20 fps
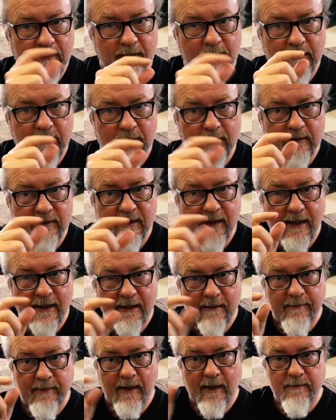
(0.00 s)
Little
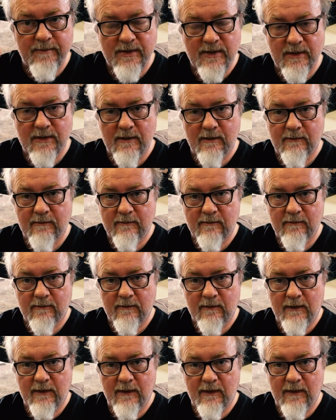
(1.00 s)
tiny bumps
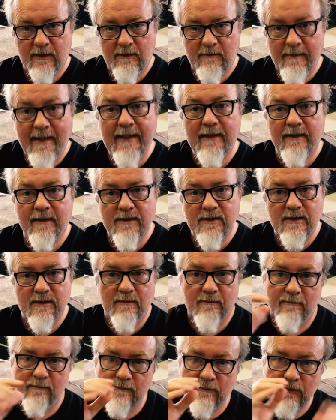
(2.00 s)
in maintenance,
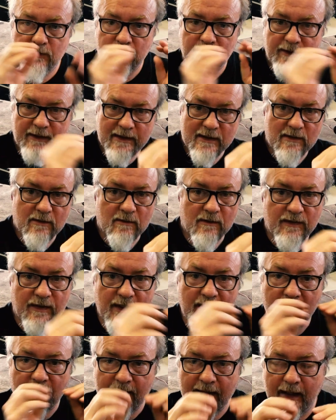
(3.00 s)
do this little
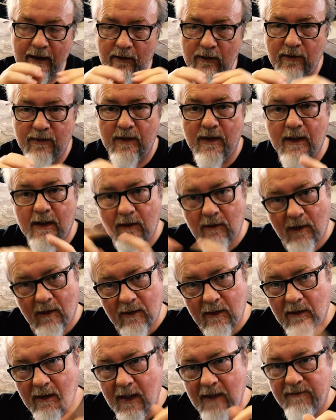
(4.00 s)
thing, that little thing
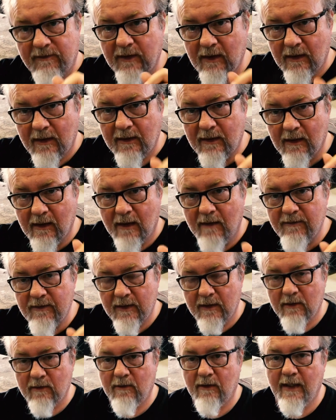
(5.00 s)
along the lifeline of
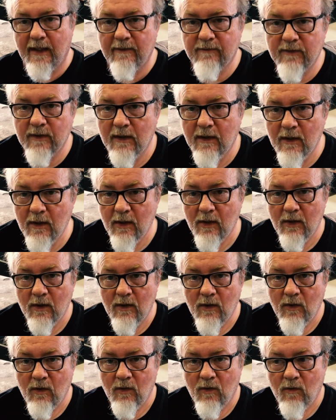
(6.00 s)
the aircraft
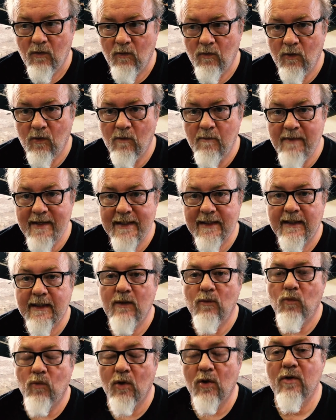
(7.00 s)
will make
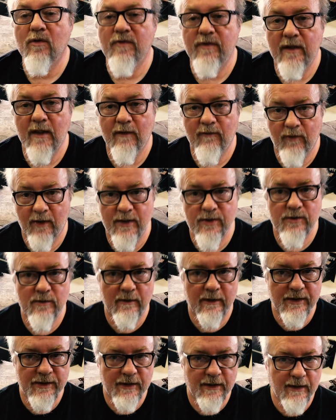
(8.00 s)
it worthy of
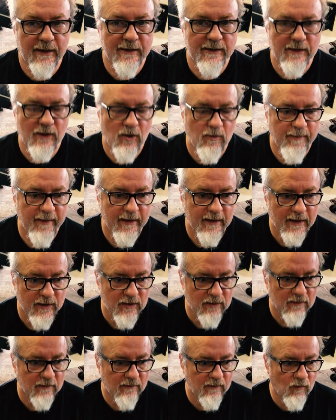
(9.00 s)
restoration. And I hope
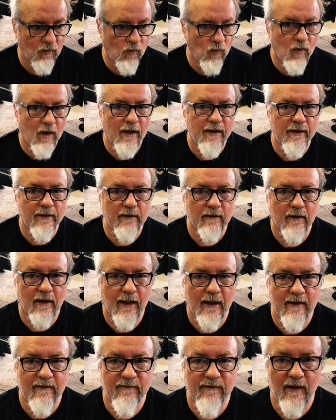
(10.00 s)
that's one
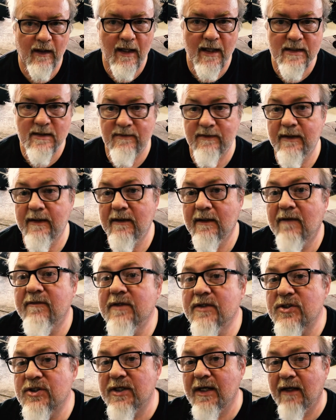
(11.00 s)
underlining philosophy of
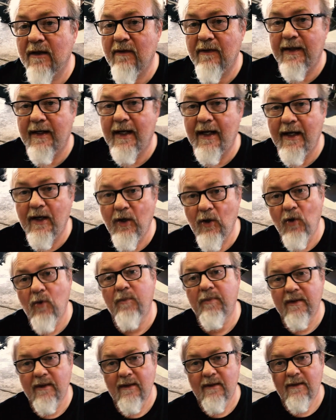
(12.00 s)
this channel that I
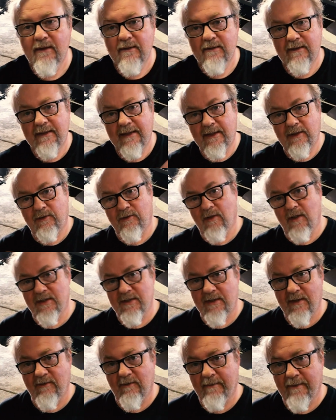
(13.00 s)
hope to get
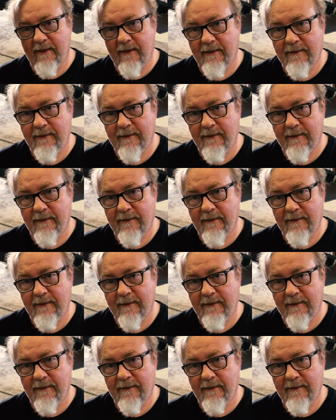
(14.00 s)
across to everybody.